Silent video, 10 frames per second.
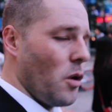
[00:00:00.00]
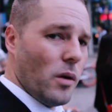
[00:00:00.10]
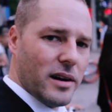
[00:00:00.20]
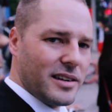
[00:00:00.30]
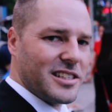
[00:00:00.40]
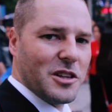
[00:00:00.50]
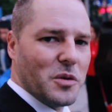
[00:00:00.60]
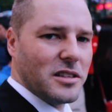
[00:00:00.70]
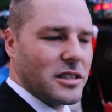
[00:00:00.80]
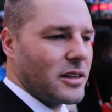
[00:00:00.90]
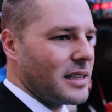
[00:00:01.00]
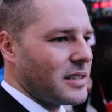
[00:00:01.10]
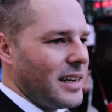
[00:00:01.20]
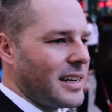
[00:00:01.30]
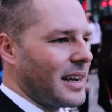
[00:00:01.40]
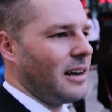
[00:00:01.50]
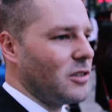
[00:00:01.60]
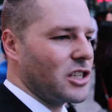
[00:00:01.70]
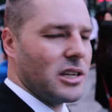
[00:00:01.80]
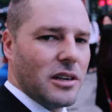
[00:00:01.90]
where else in the world do you get to eat cow
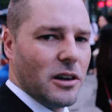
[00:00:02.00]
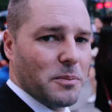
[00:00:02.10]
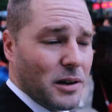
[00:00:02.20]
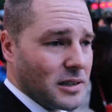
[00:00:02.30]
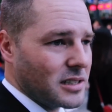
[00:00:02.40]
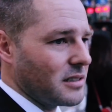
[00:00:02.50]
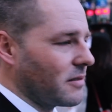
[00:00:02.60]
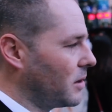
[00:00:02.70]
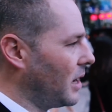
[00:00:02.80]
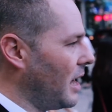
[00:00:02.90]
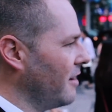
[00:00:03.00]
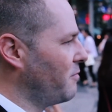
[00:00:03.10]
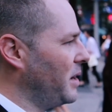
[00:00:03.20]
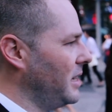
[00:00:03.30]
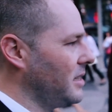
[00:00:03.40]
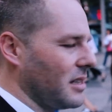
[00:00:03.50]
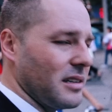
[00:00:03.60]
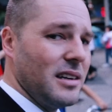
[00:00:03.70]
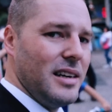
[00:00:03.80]
shit, hot pots, and live bees, and